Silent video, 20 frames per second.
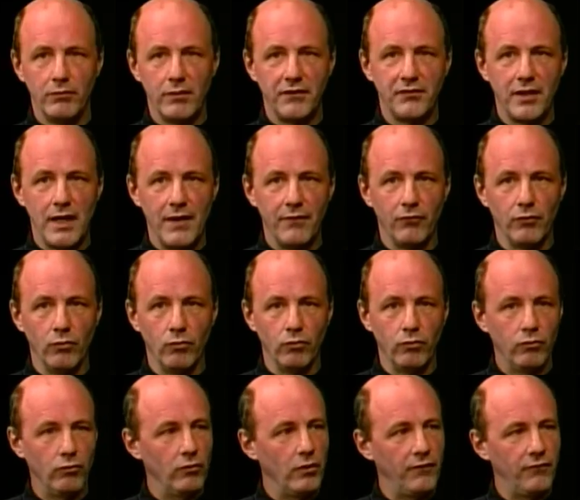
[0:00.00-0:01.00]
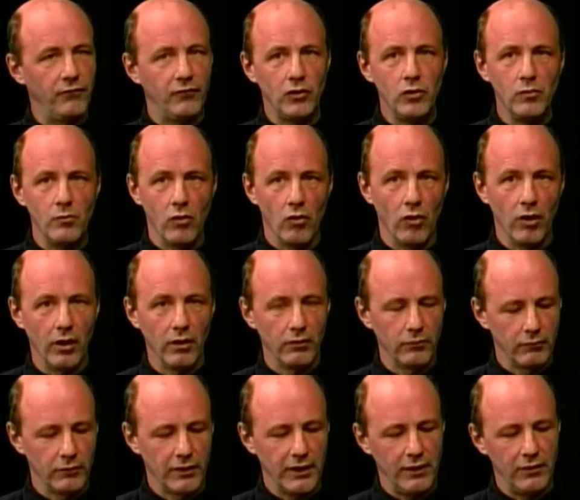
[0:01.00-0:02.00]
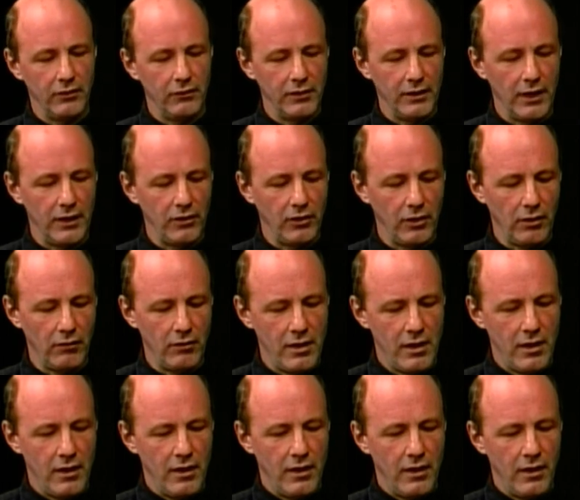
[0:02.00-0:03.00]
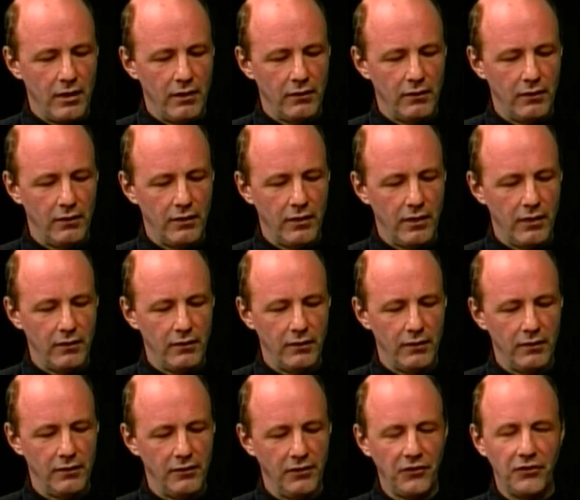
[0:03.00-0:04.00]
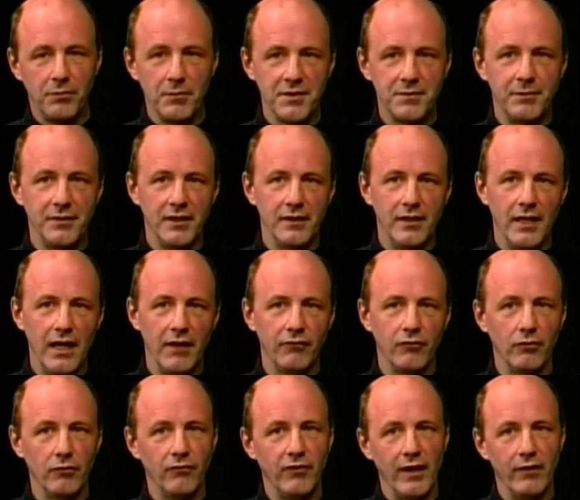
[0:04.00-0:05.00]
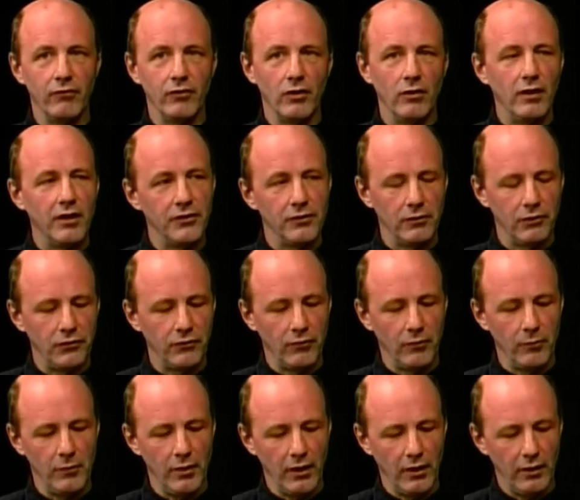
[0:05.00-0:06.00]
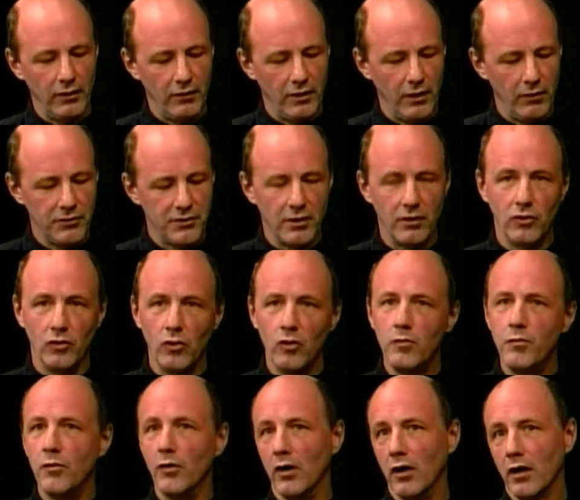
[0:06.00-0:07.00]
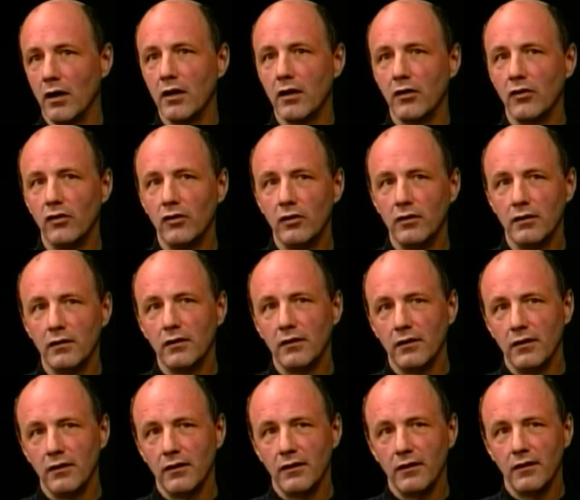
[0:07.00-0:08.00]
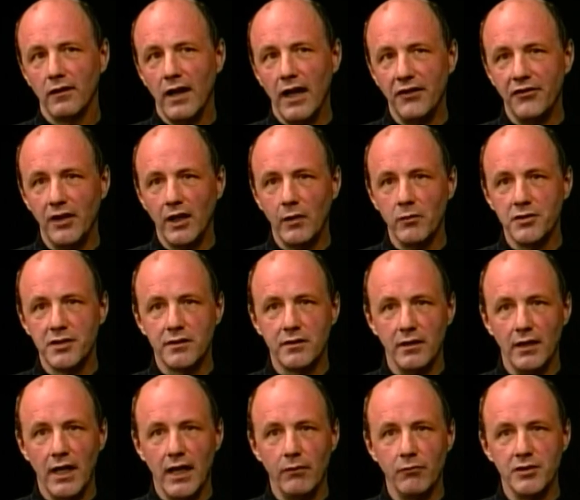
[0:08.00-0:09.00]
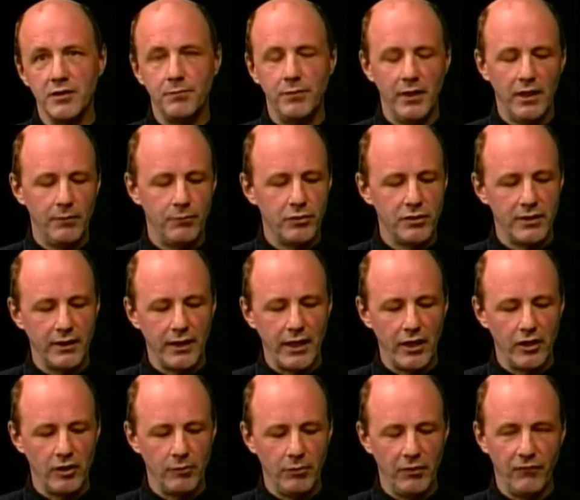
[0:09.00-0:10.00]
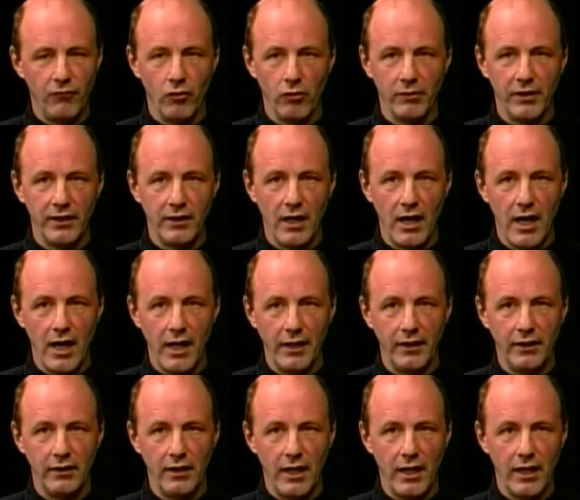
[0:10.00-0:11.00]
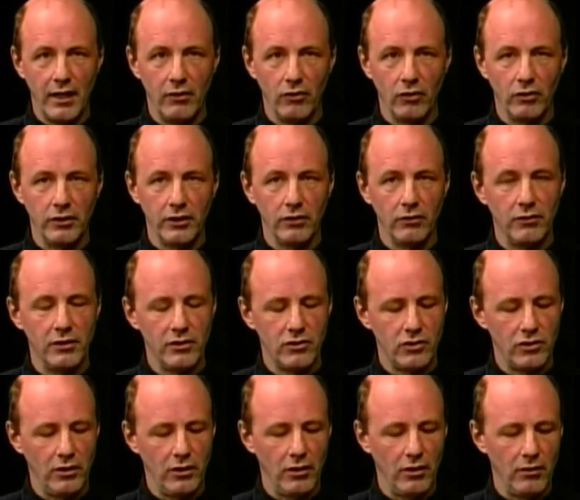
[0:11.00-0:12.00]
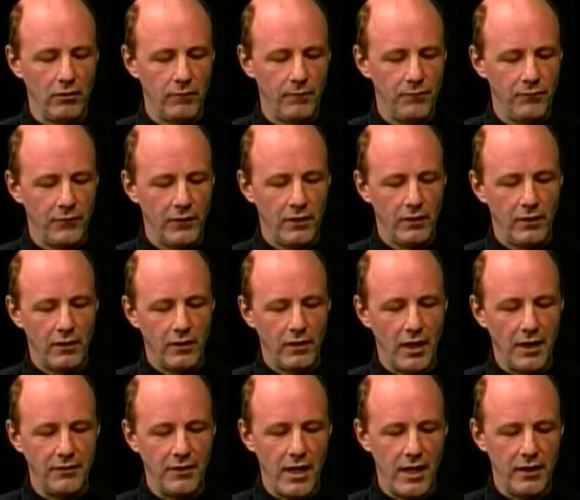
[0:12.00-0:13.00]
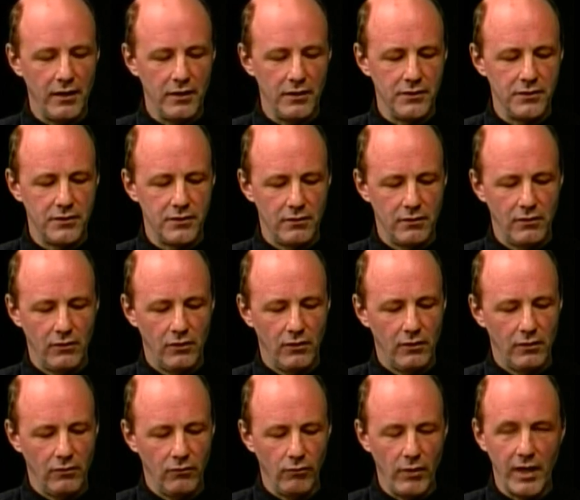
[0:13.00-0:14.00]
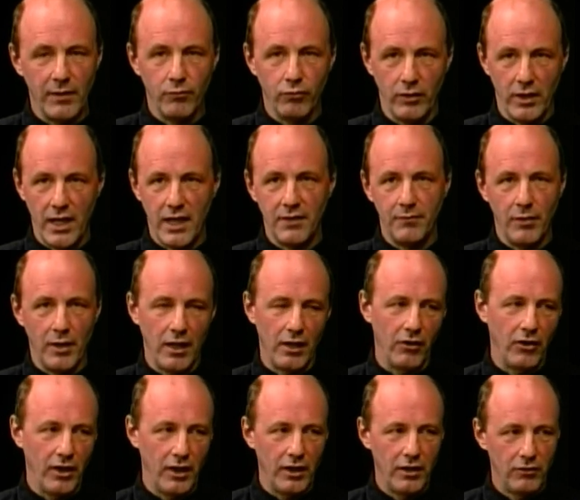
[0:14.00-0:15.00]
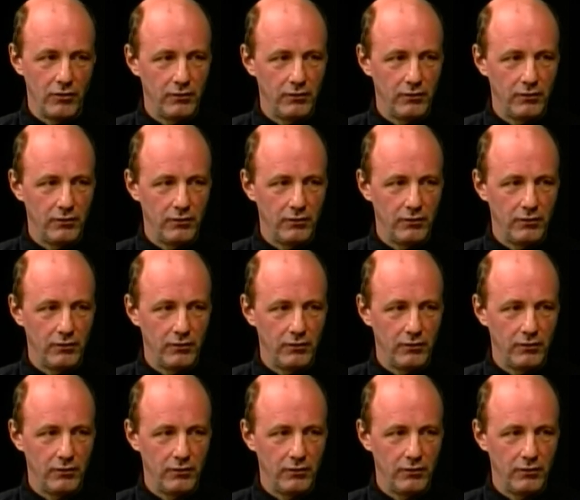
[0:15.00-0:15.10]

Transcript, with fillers: have time for a few more we're getting near the end here this must be the day for favorite authors for me yes. here's a new book i think it was i was being put together before he died he died earlier this year and that is ray bradbury